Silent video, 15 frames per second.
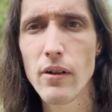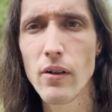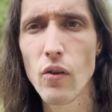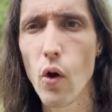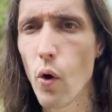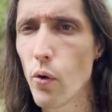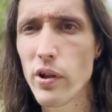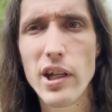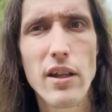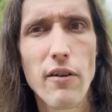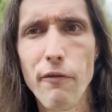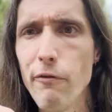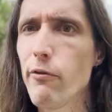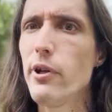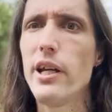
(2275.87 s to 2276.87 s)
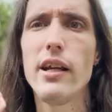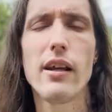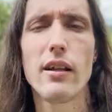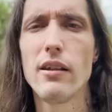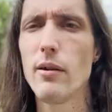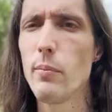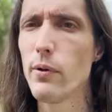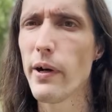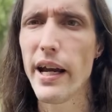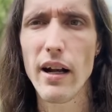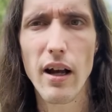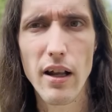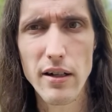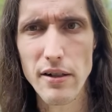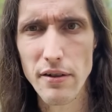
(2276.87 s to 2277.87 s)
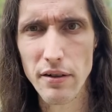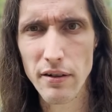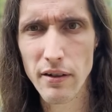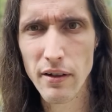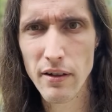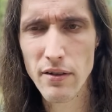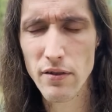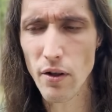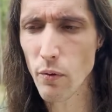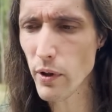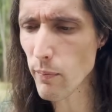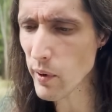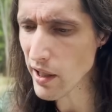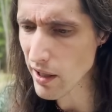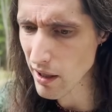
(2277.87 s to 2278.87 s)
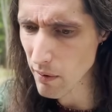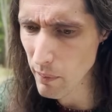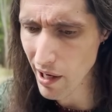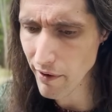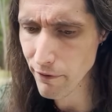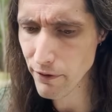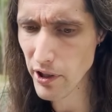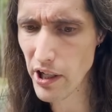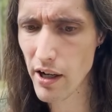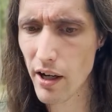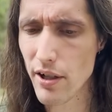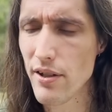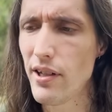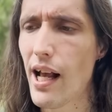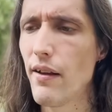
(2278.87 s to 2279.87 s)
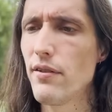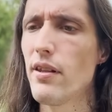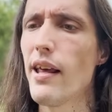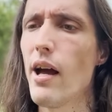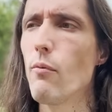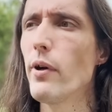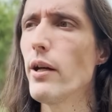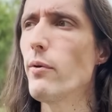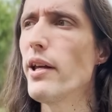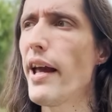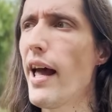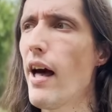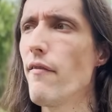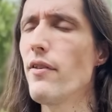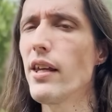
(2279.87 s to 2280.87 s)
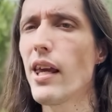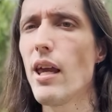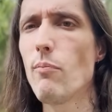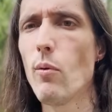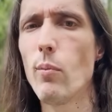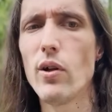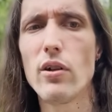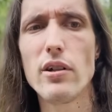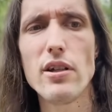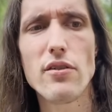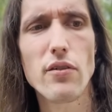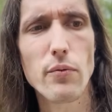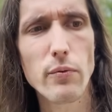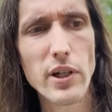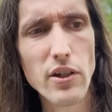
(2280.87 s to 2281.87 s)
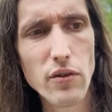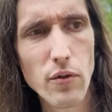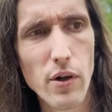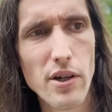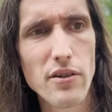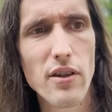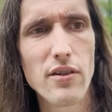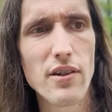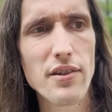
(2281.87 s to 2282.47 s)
Only the free can liberate others. So we begin by freeing ourselves so that way we have the capabilities, the resources, the